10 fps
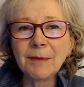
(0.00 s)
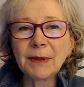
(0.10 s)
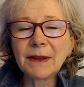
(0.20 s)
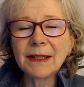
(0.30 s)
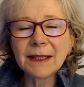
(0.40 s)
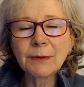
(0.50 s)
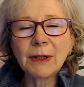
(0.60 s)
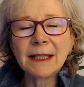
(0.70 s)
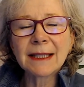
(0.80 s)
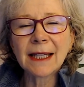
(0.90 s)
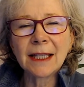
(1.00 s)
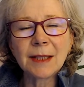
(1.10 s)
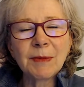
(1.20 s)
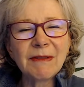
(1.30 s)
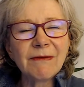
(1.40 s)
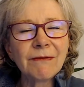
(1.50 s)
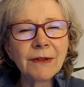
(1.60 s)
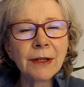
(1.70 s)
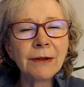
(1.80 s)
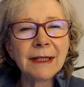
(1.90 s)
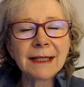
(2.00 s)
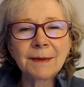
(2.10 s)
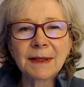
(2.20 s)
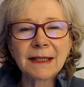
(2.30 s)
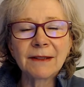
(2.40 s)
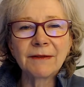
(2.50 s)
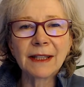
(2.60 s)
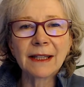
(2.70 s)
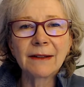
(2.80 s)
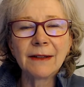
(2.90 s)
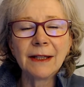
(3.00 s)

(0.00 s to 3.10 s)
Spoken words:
but this one is going to be very specific.